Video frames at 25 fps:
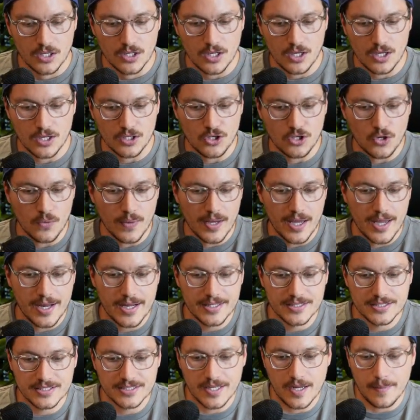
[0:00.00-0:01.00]
Go ahead
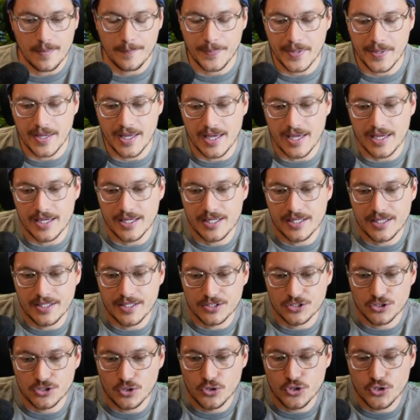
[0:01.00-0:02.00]
and set up a
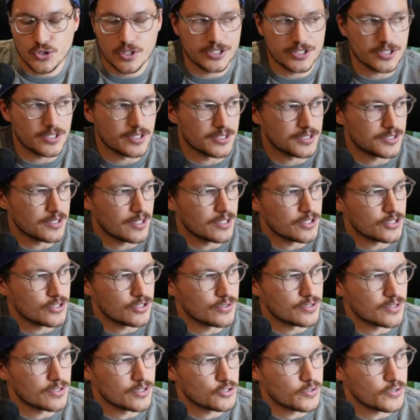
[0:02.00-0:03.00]
social listening search
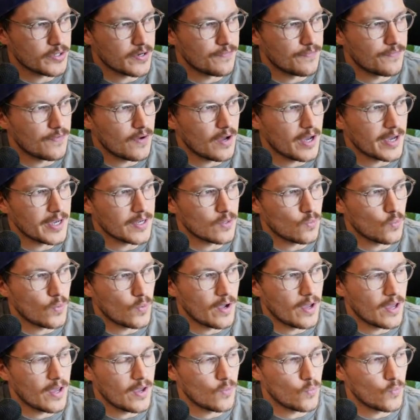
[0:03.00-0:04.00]
using Trigify,
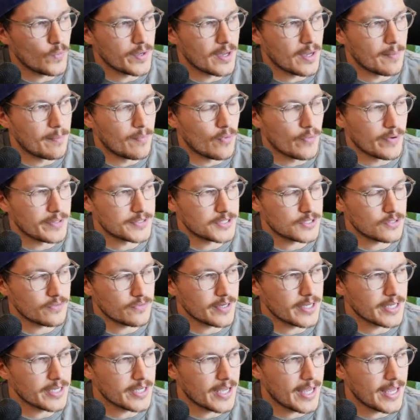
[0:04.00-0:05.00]
where we are
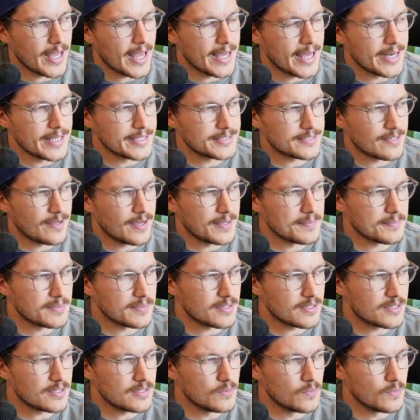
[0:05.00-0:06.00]
monitoring anytime the
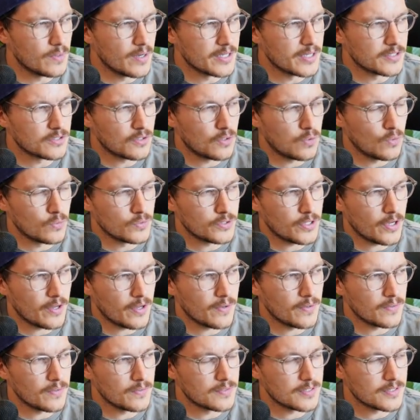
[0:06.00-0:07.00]
keyword Claude
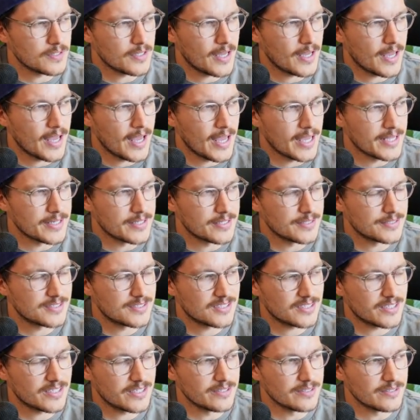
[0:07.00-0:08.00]
Code and
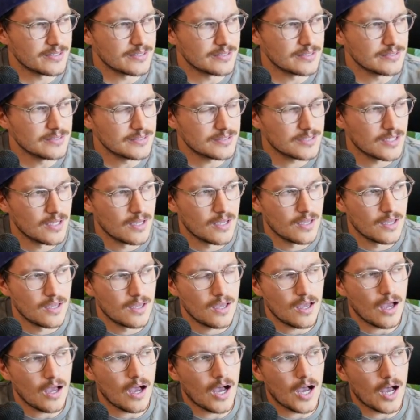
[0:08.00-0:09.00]
skills
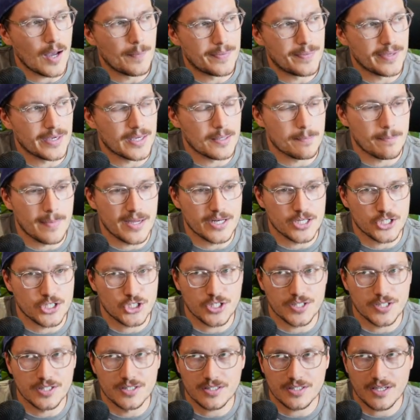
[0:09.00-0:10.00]
are being
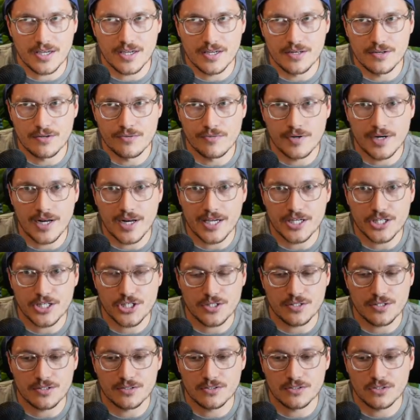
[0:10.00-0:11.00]
mentioned in
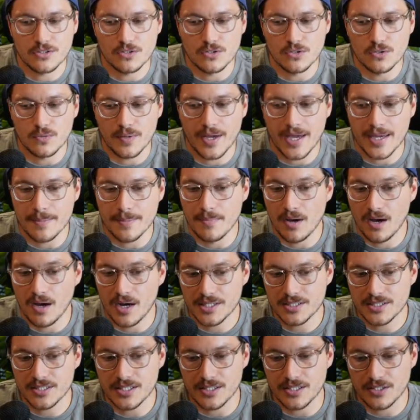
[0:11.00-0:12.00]
relation to a
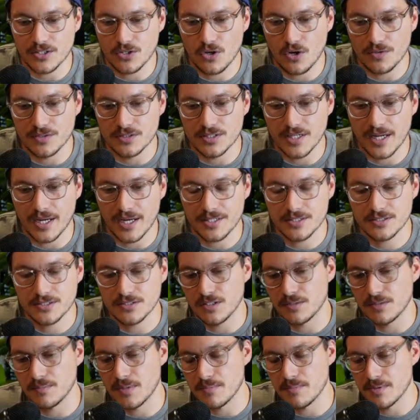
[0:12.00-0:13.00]
marketing context. So
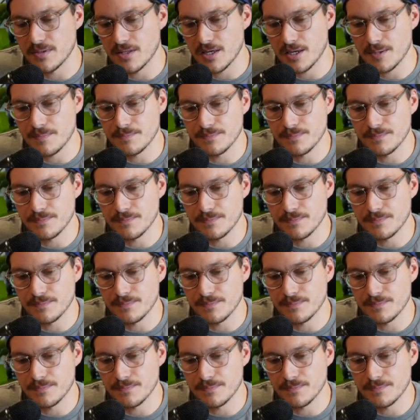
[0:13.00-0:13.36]
maybe they're